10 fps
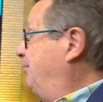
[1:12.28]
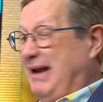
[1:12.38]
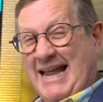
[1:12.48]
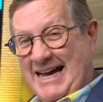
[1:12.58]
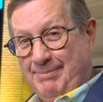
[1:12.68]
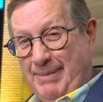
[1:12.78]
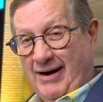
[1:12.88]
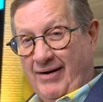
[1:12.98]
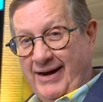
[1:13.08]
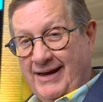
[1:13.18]

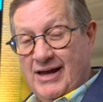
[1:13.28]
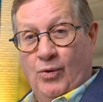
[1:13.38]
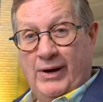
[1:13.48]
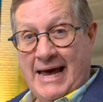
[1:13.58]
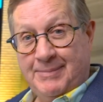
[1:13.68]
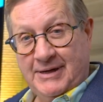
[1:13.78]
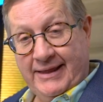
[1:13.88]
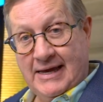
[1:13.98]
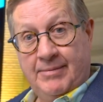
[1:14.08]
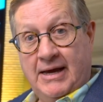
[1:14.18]
BlackBerry, what happened to
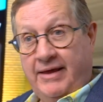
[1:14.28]
them?